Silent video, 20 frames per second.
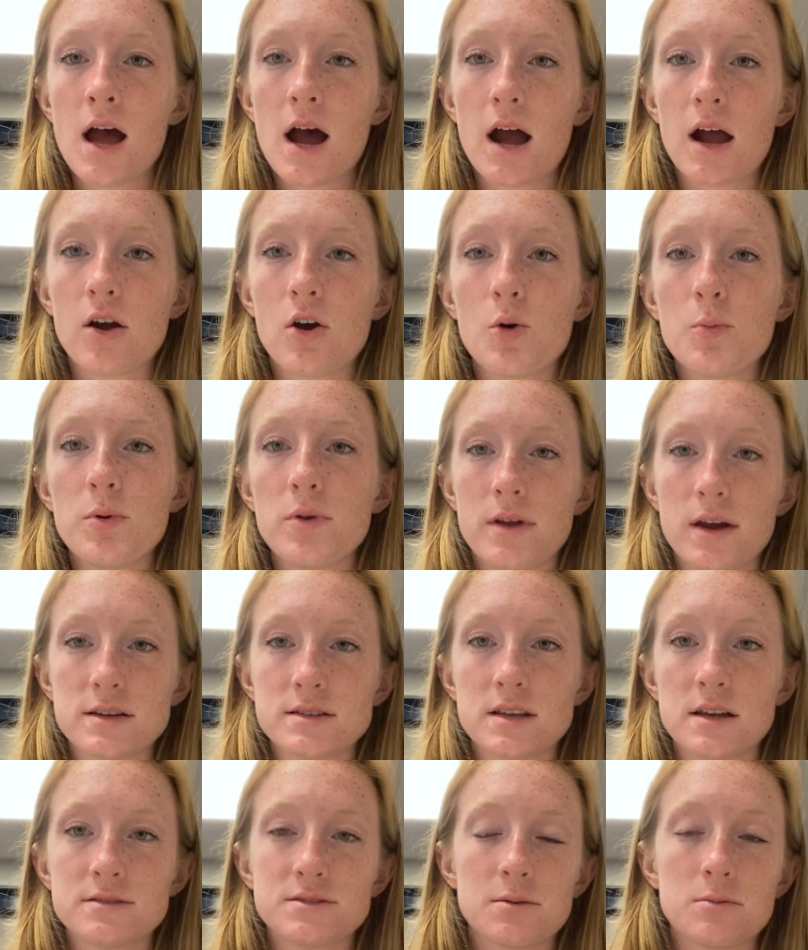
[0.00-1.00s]
I hope you
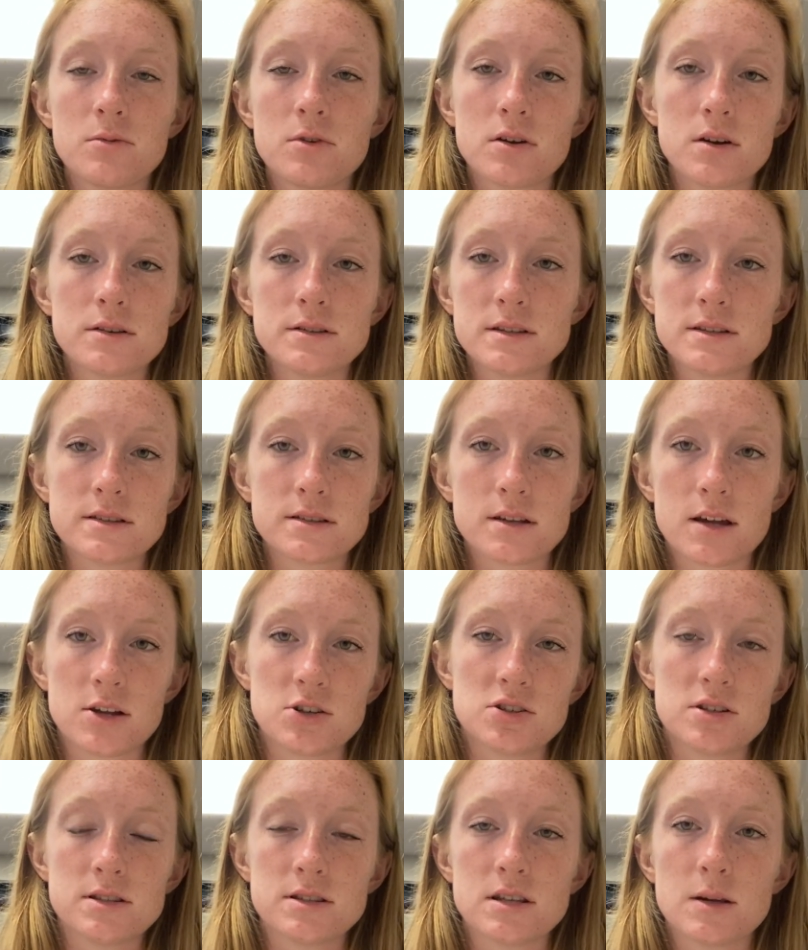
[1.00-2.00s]
guys had some good
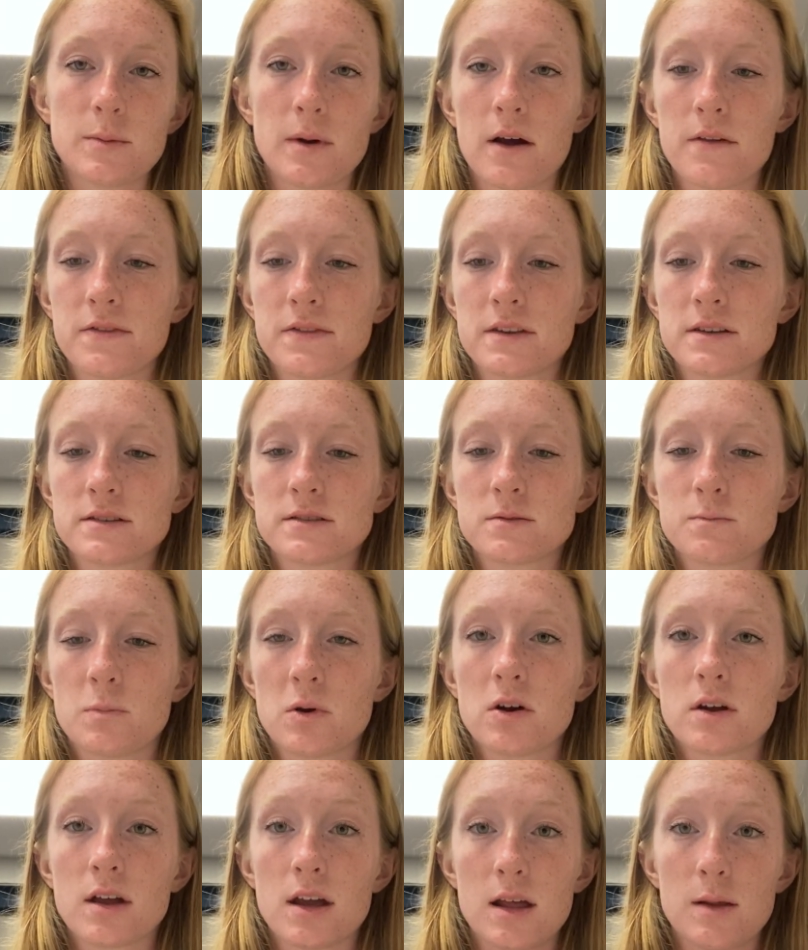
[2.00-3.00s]
discussions about this
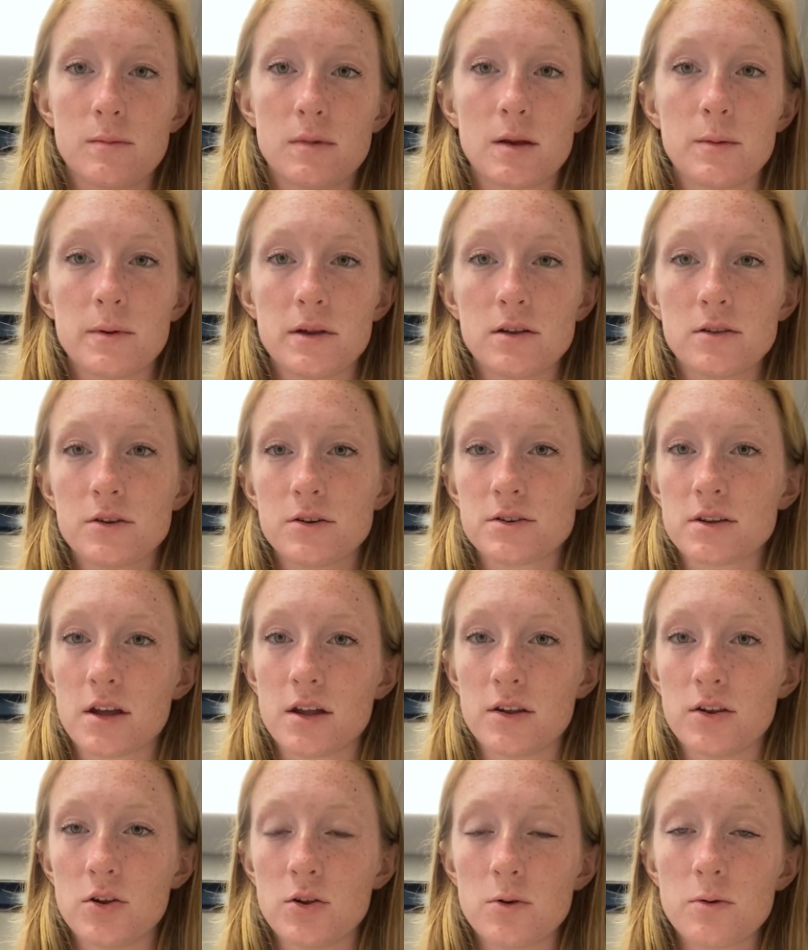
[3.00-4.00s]
book and maybe you learned
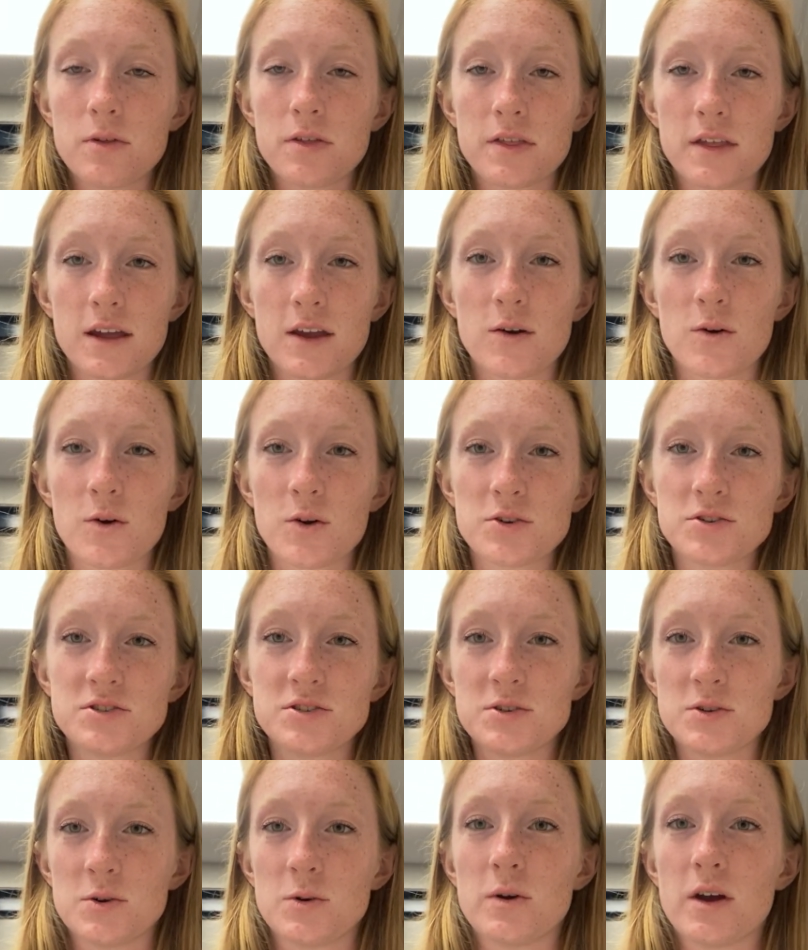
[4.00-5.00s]
a new thing or
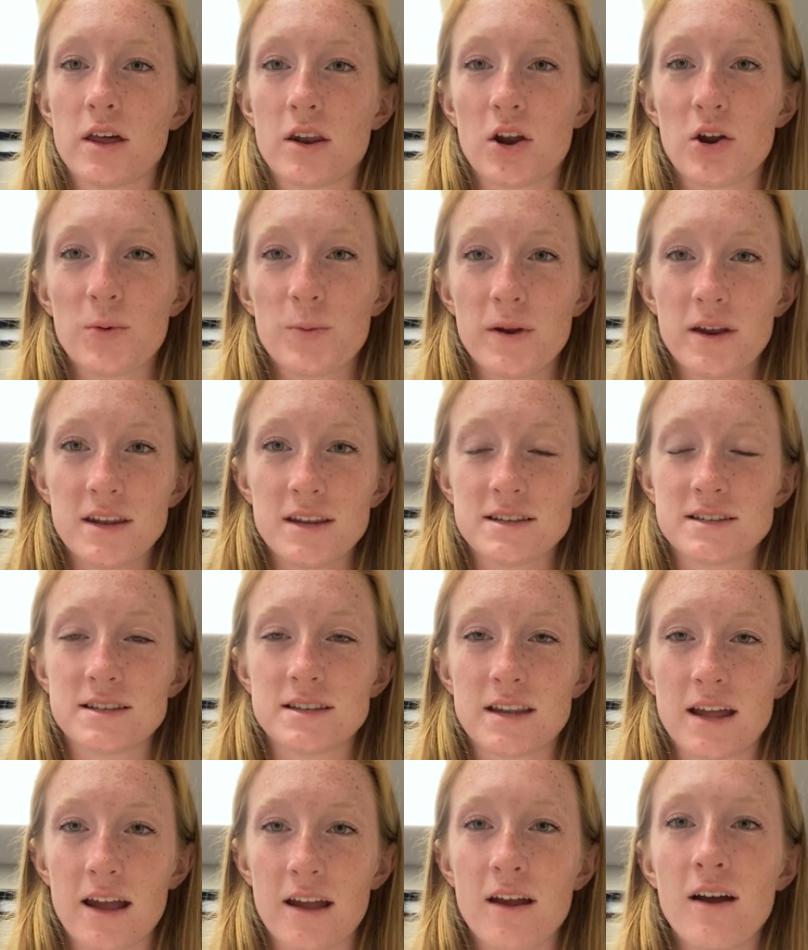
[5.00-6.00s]
two in our reading
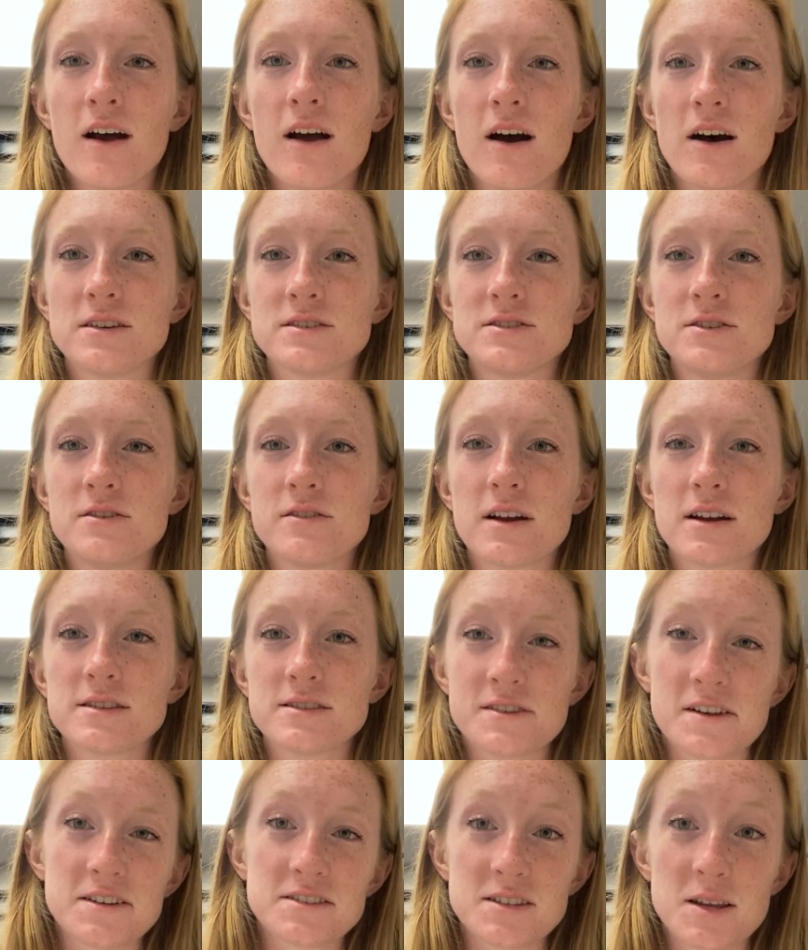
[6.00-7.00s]
today. I'll see you guys
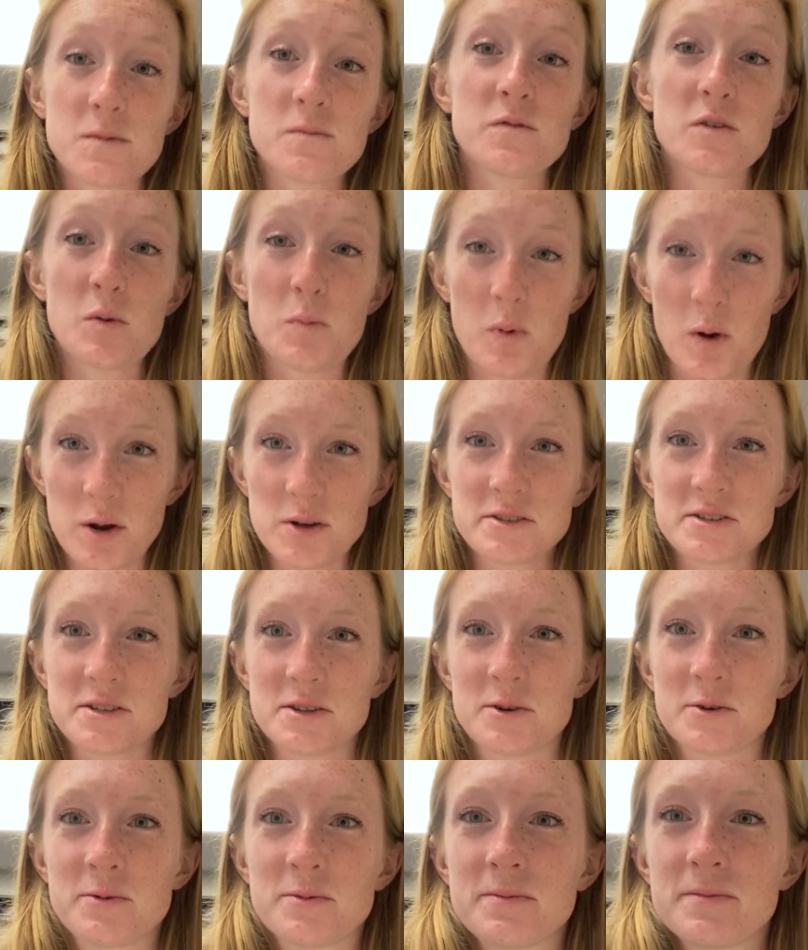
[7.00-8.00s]
next time for part
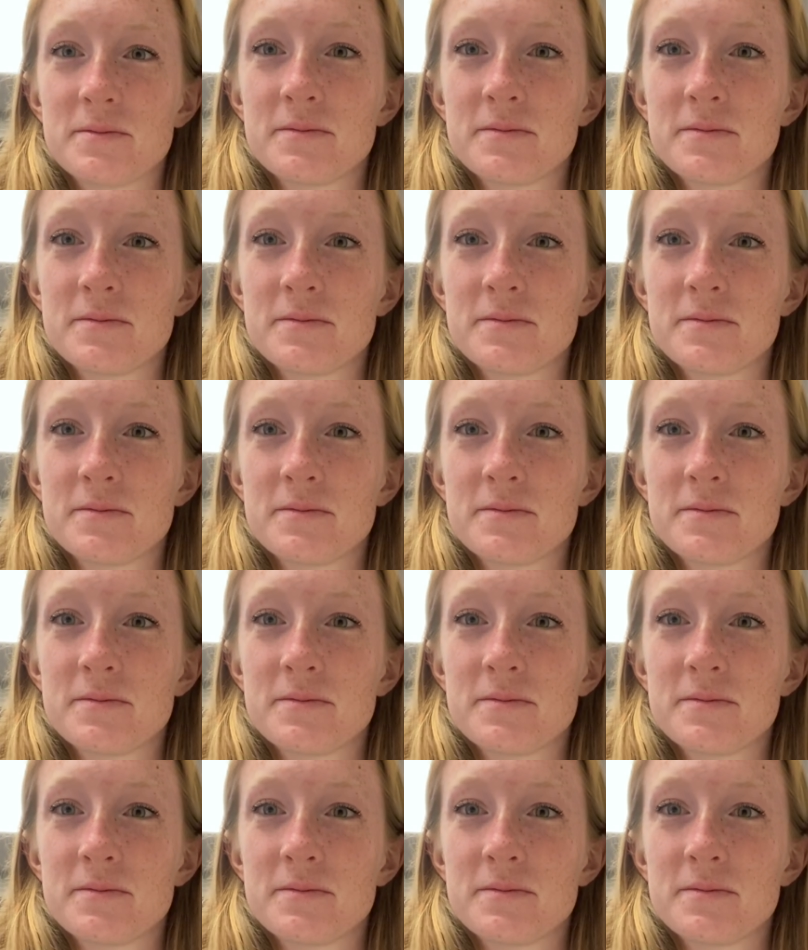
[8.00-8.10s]
2.